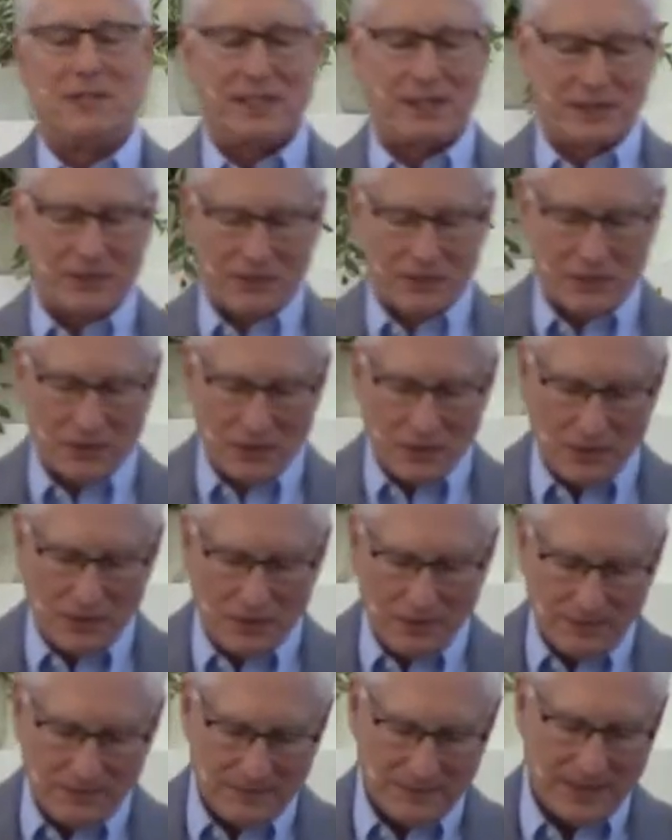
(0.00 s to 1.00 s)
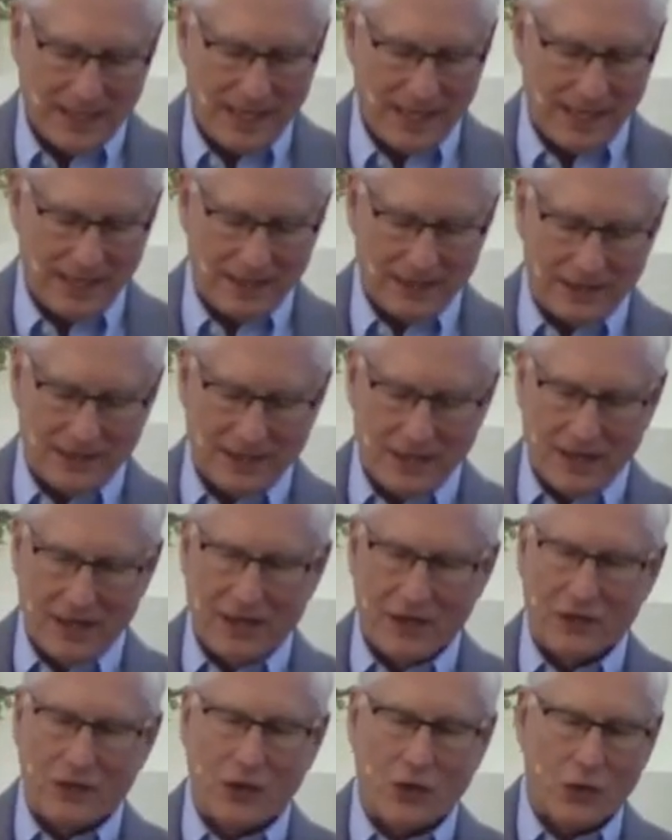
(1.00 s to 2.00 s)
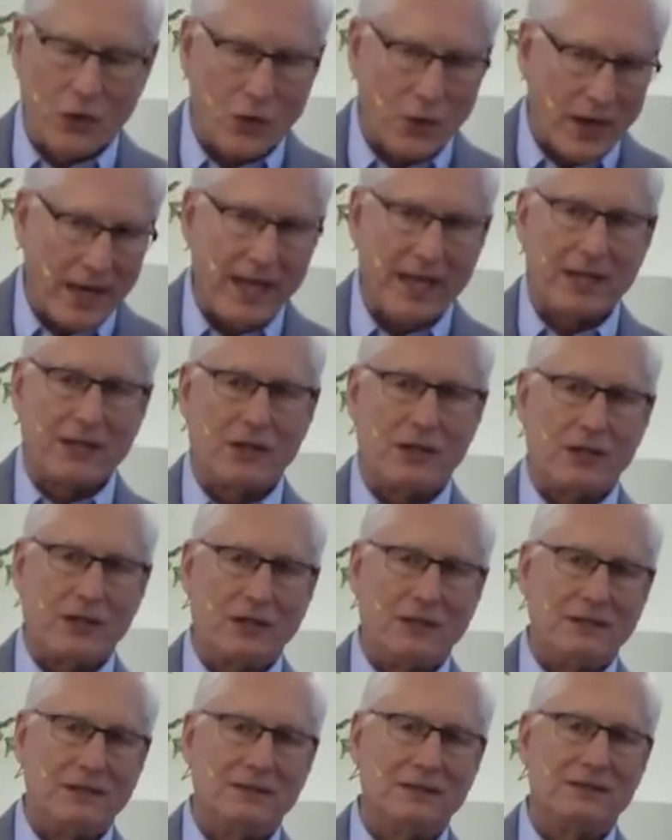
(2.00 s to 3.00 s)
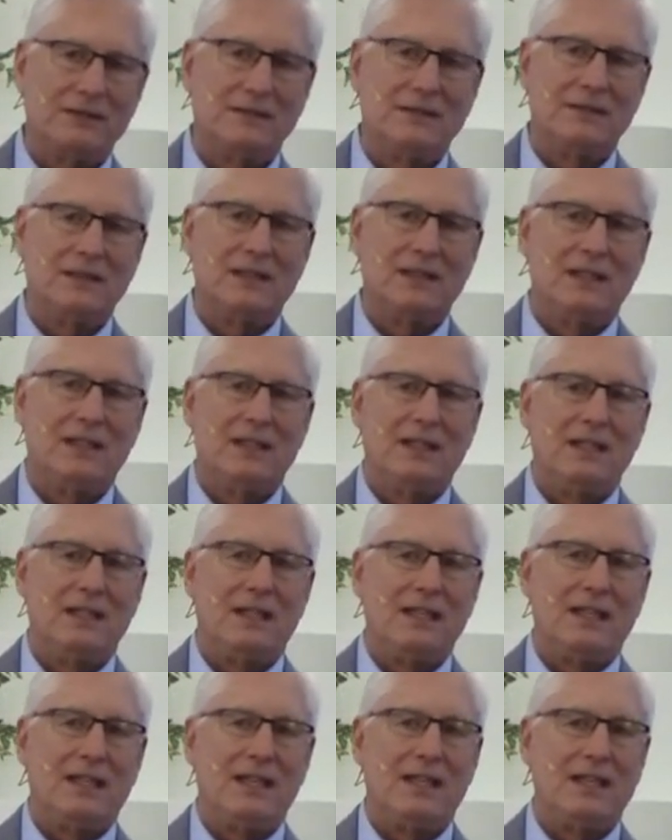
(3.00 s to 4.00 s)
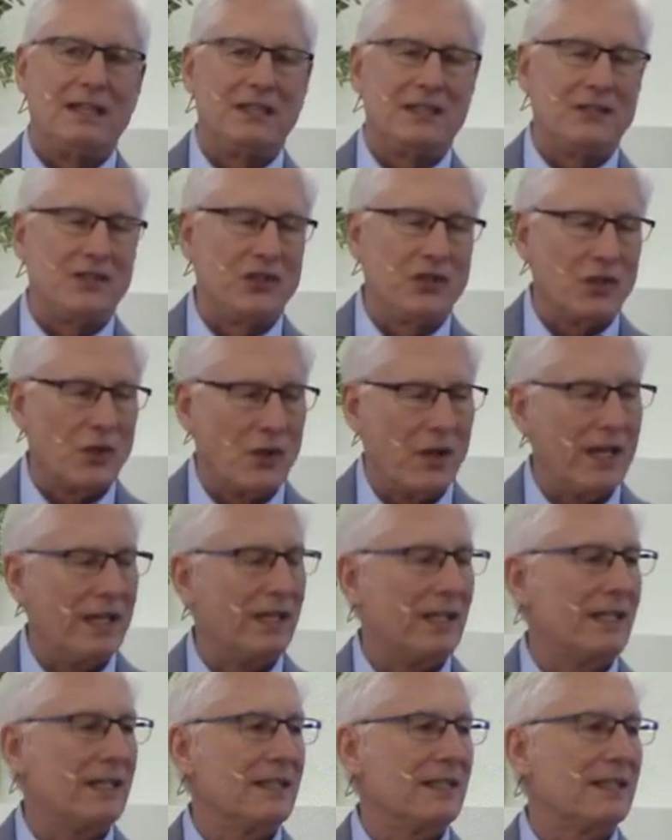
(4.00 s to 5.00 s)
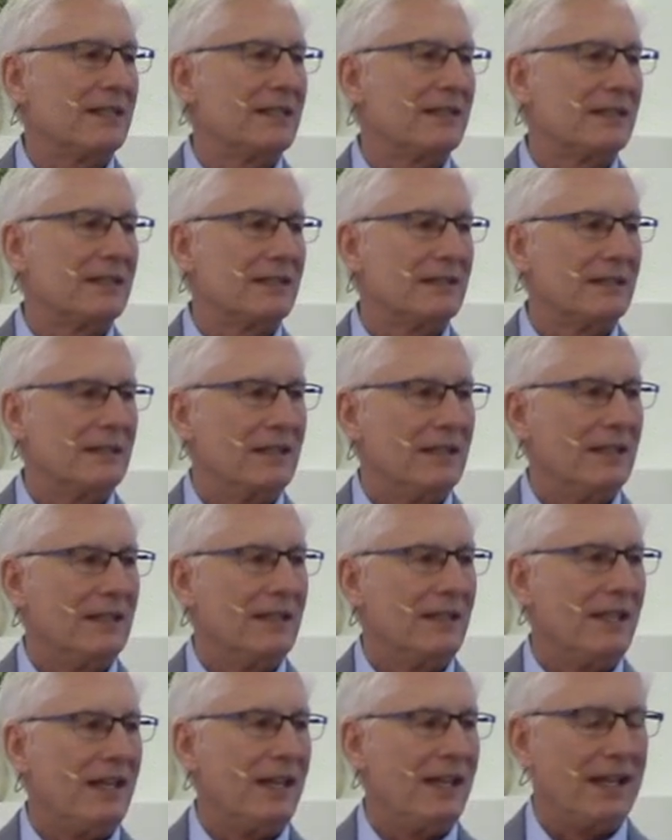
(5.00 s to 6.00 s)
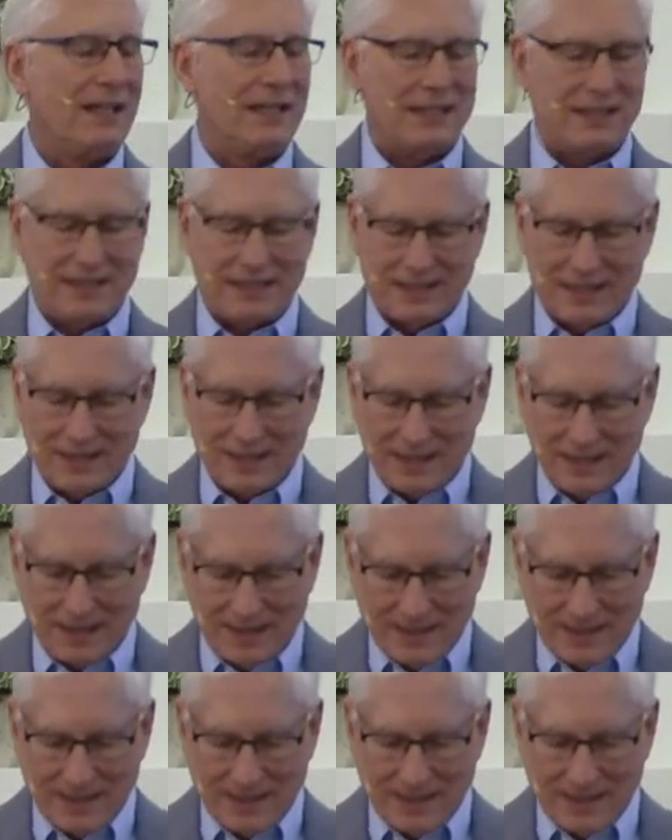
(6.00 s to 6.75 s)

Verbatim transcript: is cruel, it is critical, it is joyless, it is